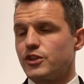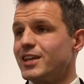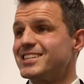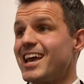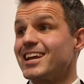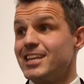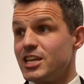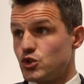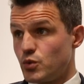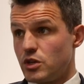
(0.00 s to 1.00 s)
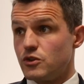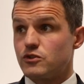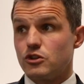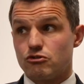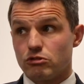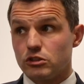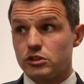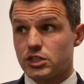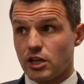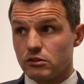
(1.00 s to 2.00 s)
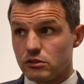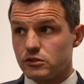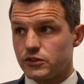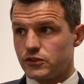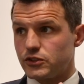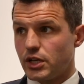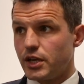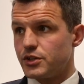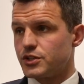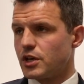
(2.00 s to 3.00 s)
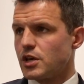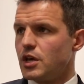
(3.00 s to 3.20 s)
and the techniques we use to drill the tunnels has changed.